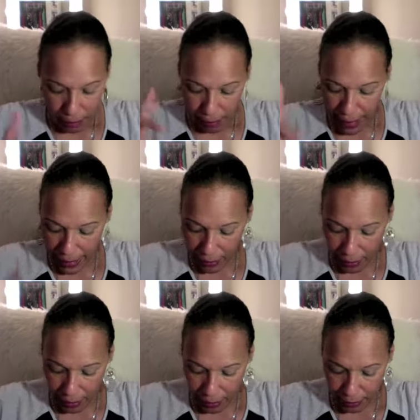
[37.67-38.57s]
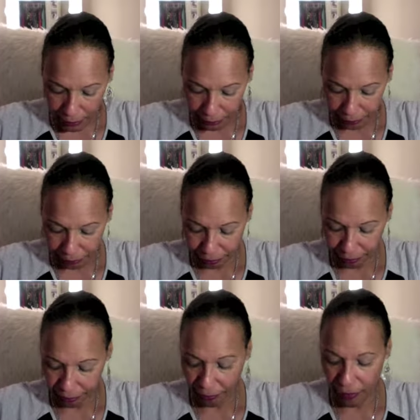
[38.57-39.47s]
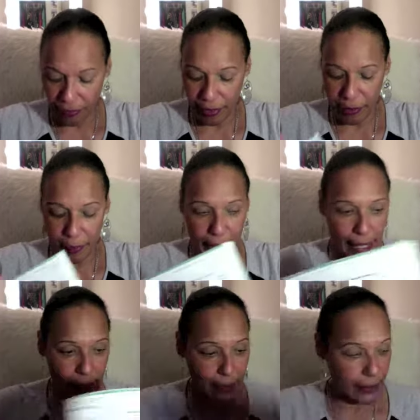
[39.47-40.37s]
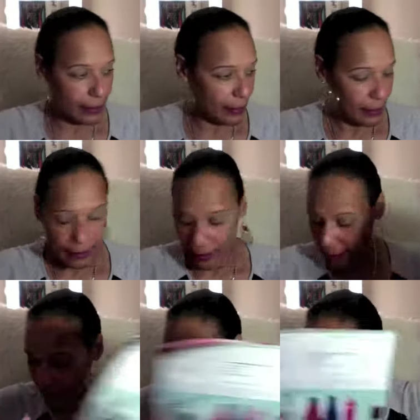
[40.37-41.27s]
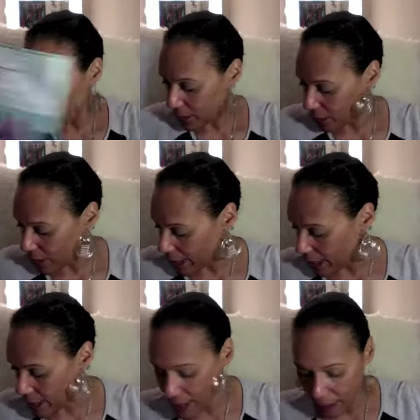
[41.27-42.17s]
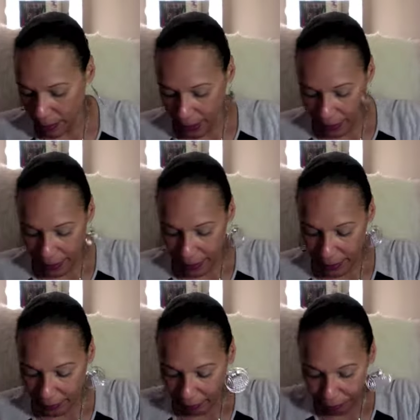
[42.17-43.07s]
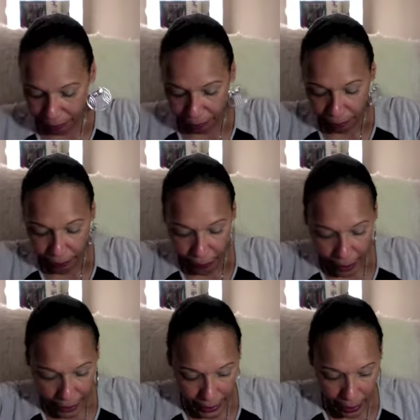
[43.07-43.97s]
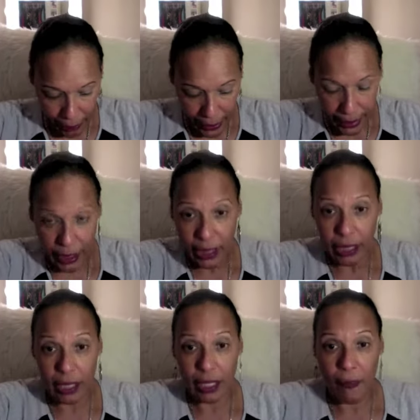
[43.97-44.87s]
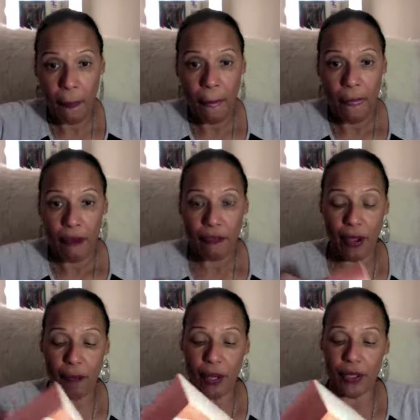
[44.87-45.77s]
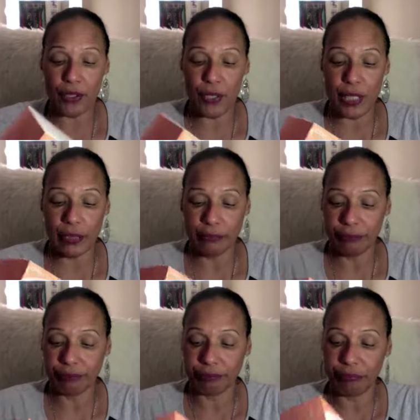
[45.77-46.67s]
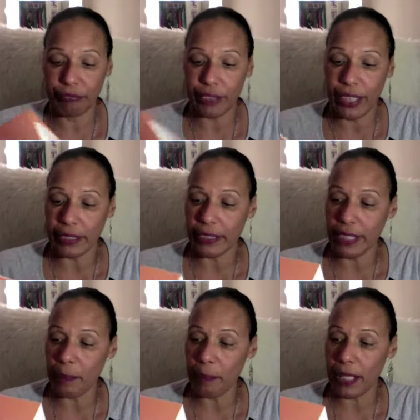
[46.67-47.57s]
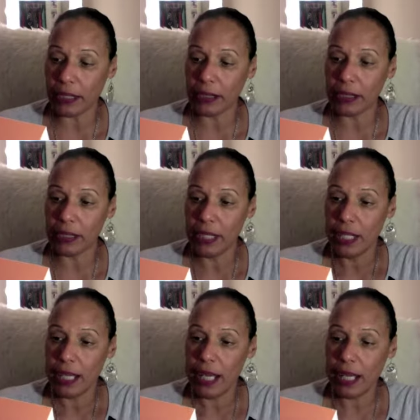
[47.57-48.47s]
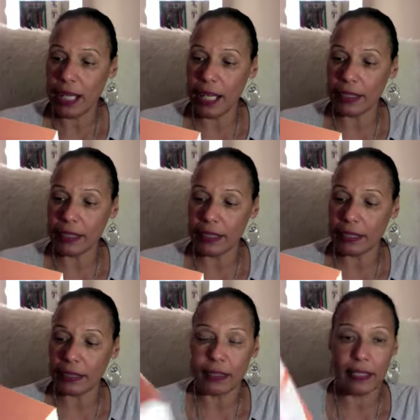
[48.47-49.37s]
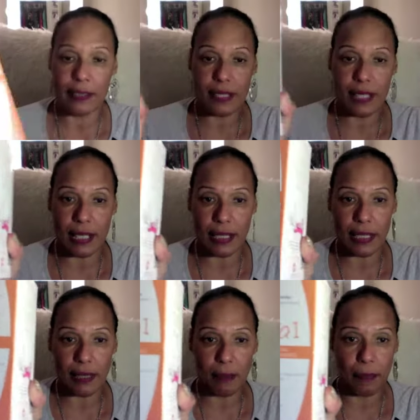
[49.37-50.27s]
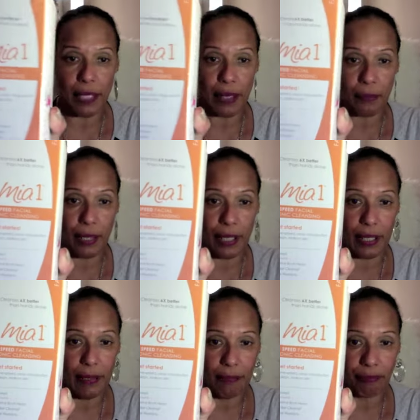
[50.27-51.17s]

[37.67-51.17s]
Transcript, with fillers: Bad girl. Very bad. I don't know why I got a sunburn. But anyway, from Ultra for 99 bucks, I got the Clarisonic Mia 1.